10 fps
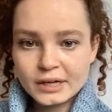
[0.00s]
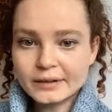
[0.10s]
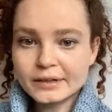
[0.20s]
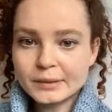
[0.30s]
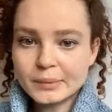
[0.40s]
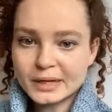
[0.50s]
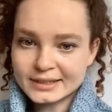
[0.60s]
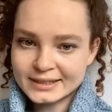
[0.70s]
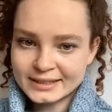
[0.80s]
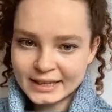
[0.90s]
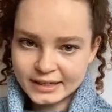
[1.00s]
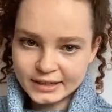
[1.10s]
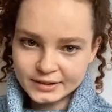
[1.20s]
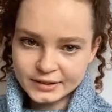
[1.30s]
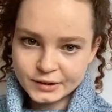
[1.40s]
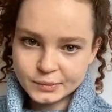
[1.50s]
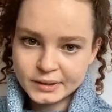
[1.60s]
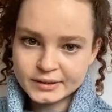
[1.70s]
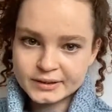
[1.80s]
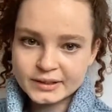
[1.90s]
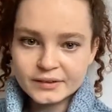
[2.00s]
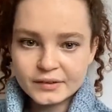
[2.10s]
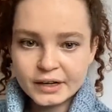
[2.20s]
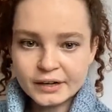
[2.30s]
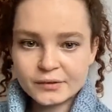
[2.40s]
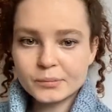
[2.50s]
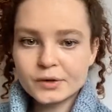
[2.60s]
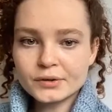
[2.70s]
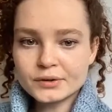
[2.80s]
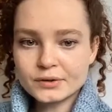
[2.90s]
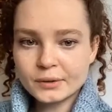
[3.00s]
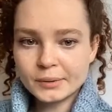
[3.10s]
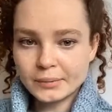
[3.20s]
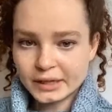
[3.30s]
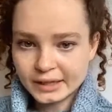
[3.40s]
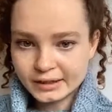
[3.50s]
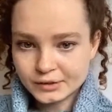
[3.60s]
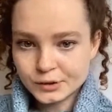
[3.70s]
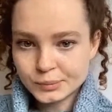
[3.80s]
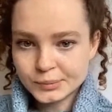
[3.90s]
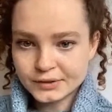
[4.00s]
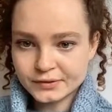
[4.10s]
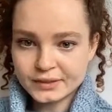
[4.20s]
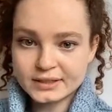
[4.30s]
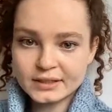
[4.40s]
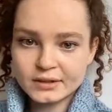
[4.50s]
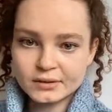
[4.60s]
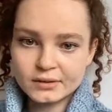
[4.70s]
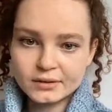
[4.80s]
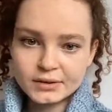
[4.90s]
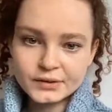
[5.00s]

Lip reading: Regarding the basal cell carcinomas, they are the most common malignant tumors of the skin.